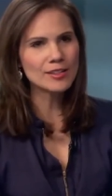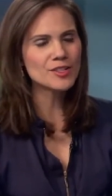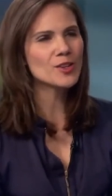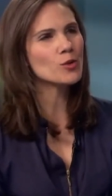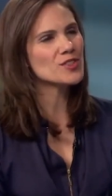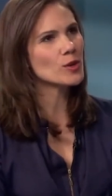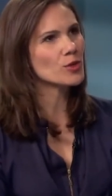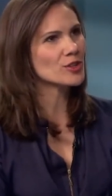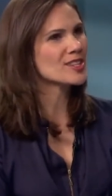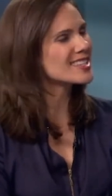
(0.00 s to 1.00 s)
So
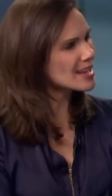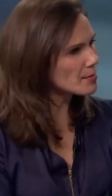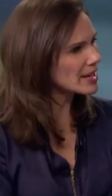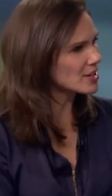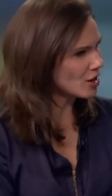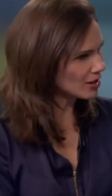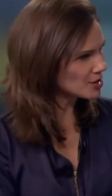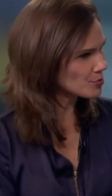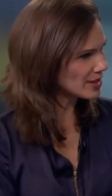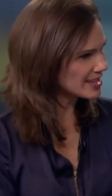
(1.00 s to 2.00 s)
there's some
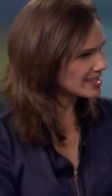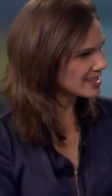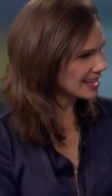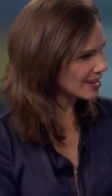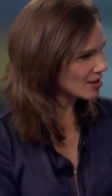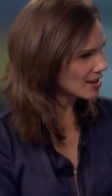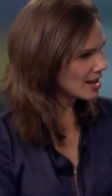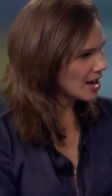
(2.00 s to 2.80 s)
acknowledgement there.